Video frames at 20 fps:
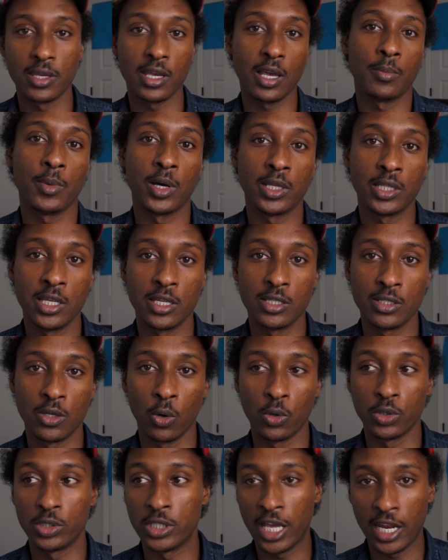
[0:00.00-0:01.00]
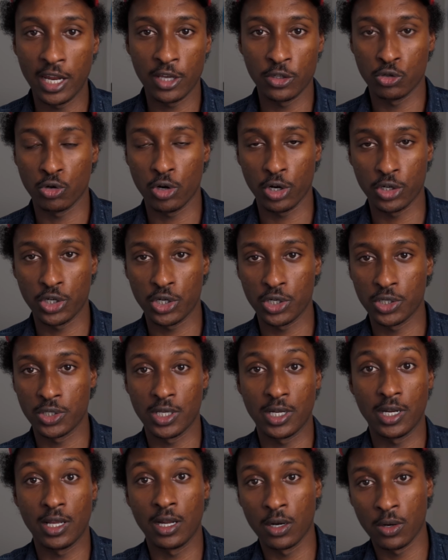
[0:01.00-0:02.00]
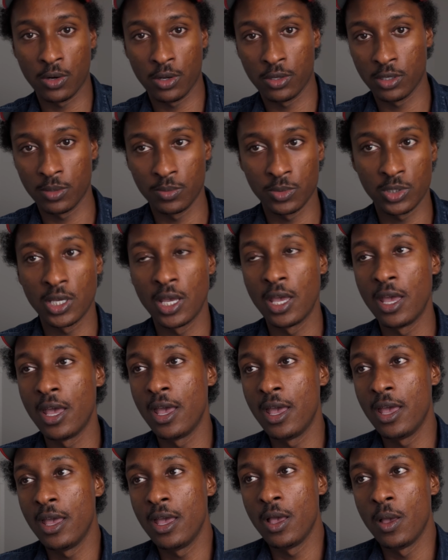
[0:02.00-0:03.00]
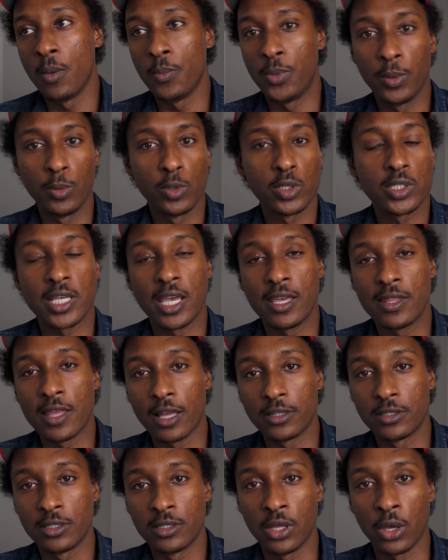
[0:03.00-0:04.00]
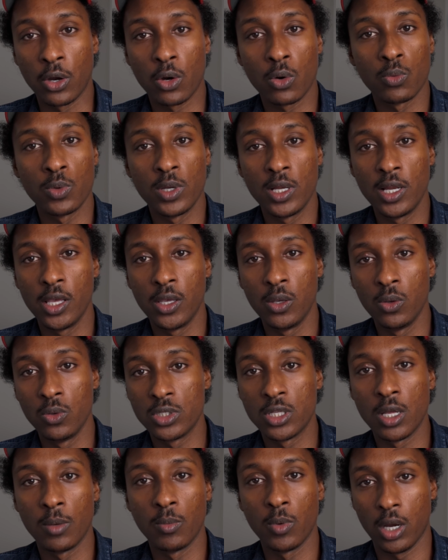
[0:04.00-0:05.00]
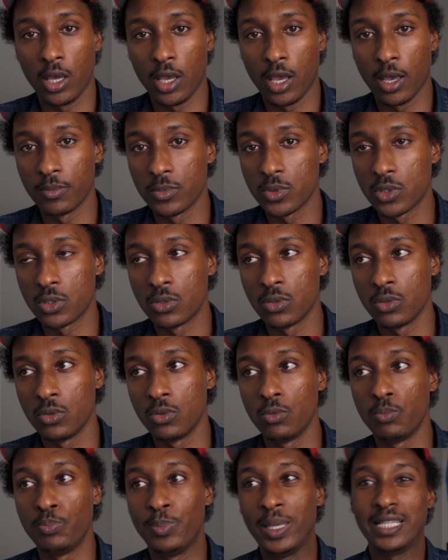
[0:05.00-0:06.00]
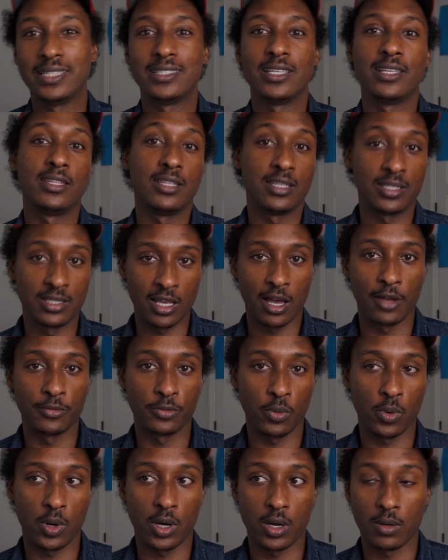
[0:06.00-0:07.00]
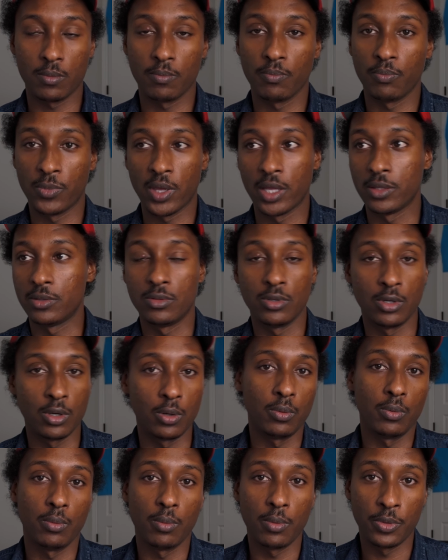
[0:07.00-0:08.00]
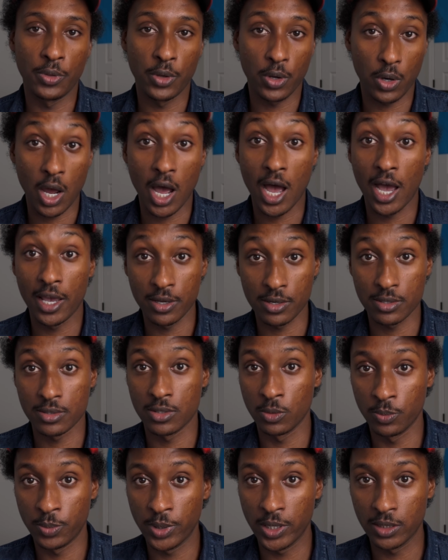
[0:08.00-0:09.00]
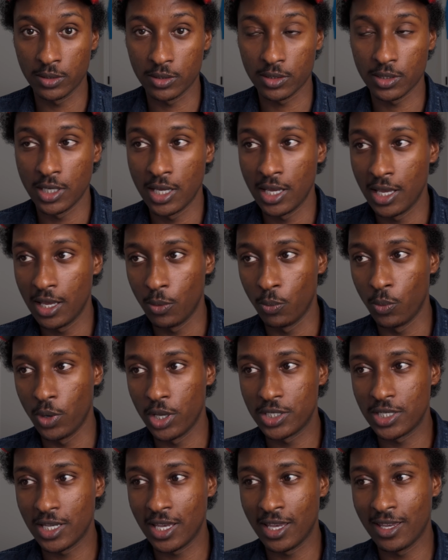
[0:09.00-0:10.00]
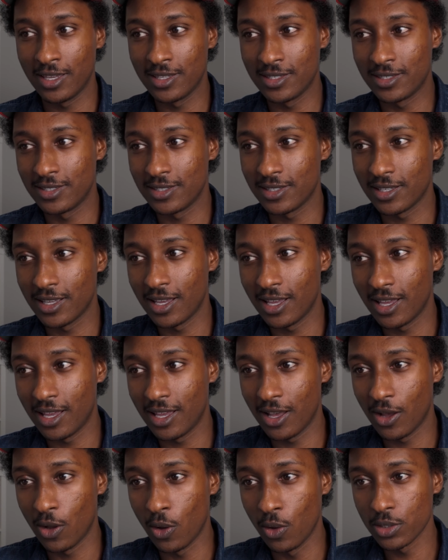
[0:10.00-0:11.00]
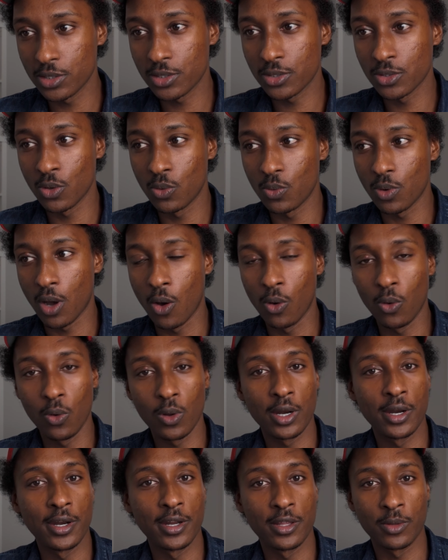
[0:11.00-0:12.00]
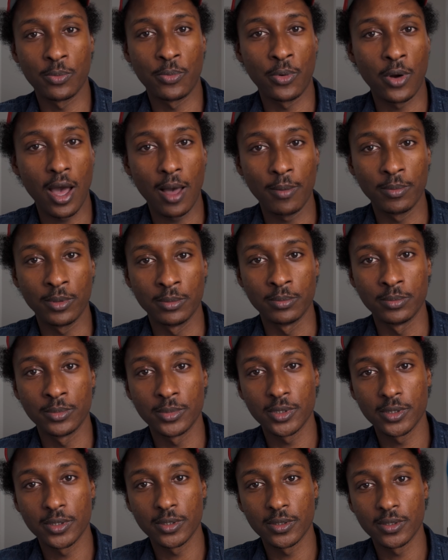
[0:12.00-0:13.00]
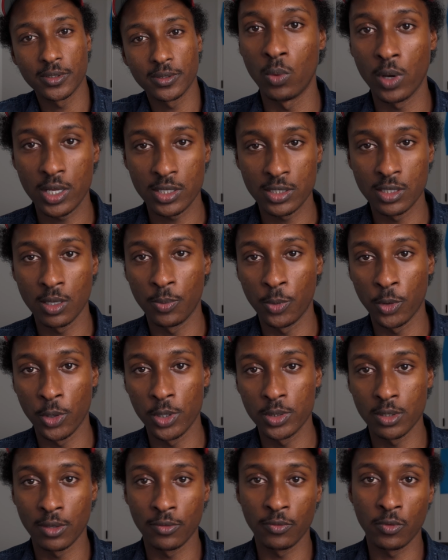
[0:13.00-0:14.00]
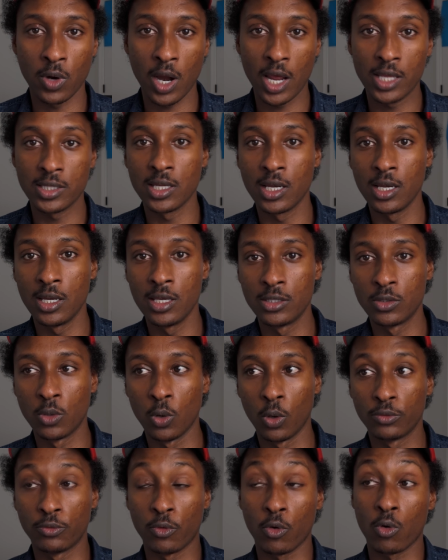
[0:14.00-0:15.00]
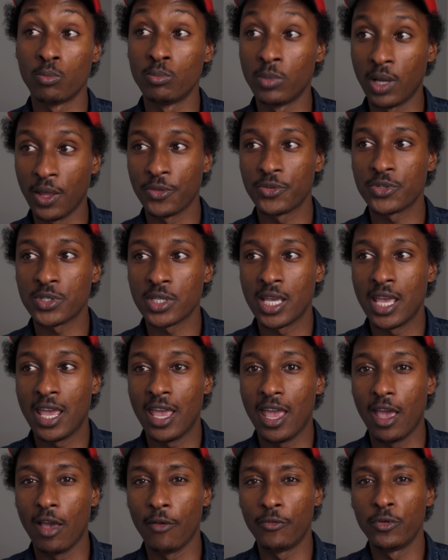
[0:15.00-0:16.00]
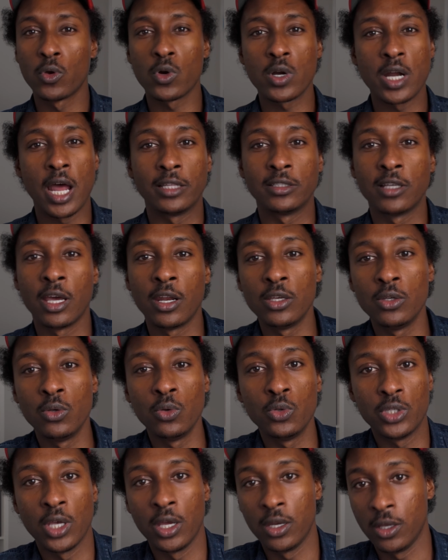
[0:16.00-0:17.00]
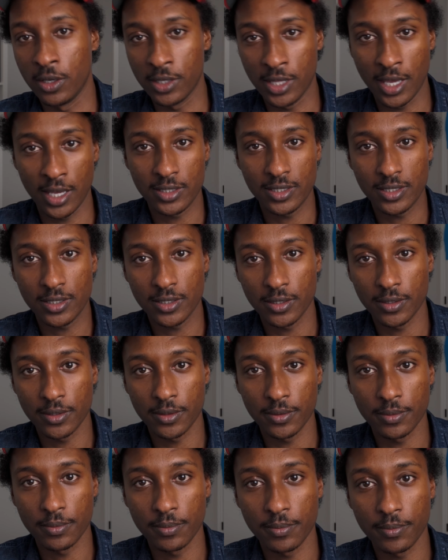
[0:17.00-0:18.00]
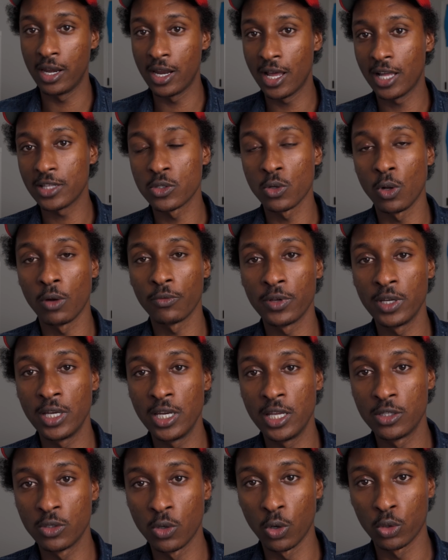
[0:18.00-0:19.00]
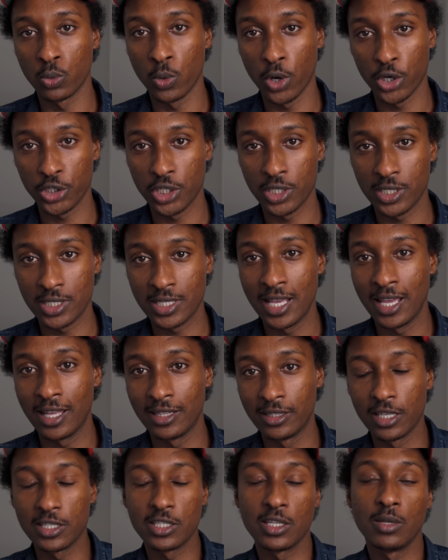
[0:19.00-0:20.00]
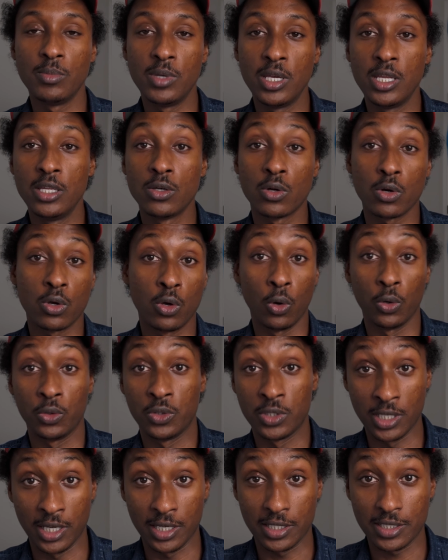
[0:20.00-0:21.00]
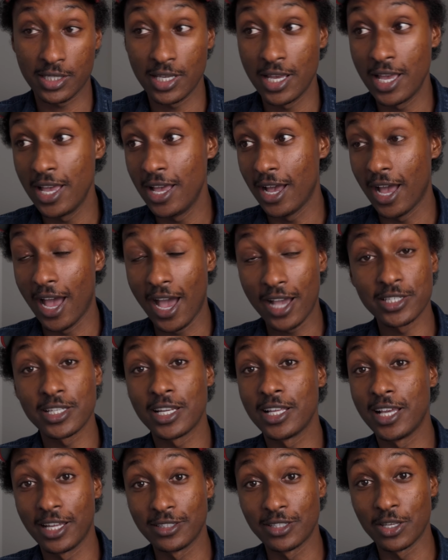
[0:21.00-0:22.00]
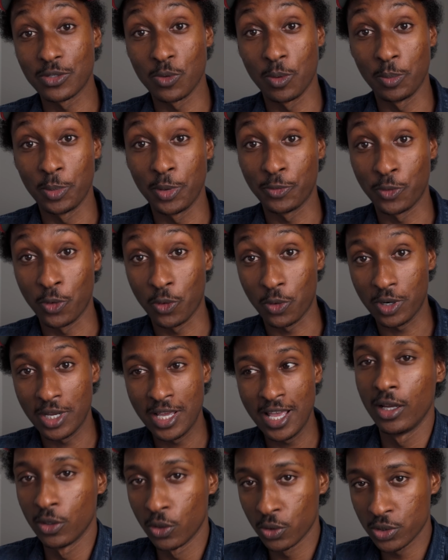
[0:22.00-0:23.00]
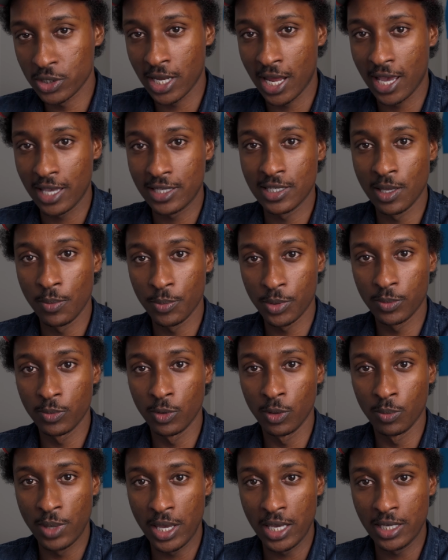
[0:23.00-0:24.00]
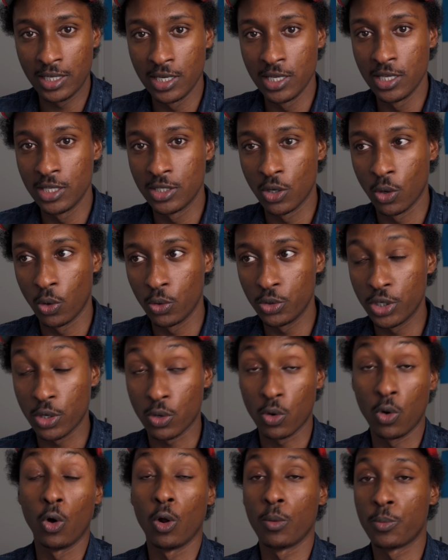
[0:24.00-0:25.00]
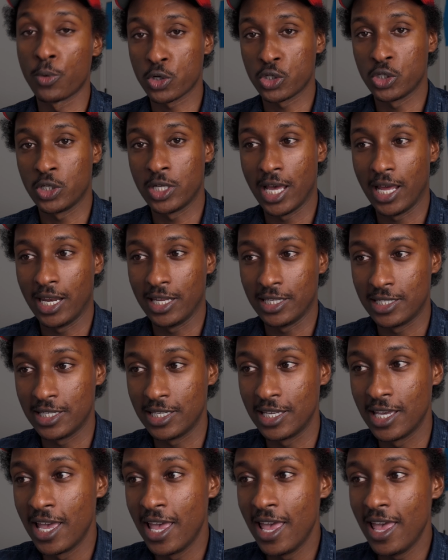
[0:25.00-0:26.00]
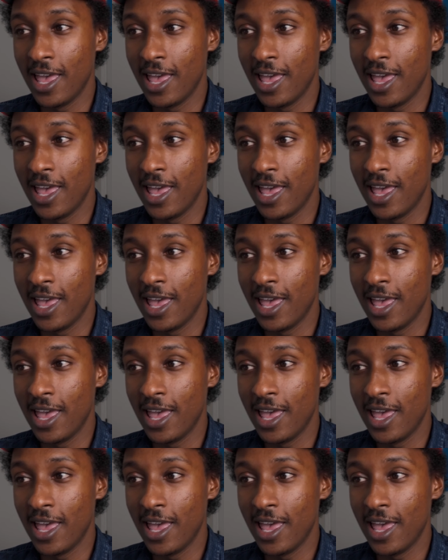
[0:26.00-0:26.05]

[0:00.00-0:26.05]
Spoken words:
thing about LeetCode data structures and algorithms, people say that they don't really use them when it comes to building the software that they're hired to build, which is also a whole another problem. What is the point of grinding LeetCode for months if you're not going to use any of that? Not solving LeetCode questions doesn't mean your code sucks. I actually got this one before. It looks like some people make LeetCode their whole personality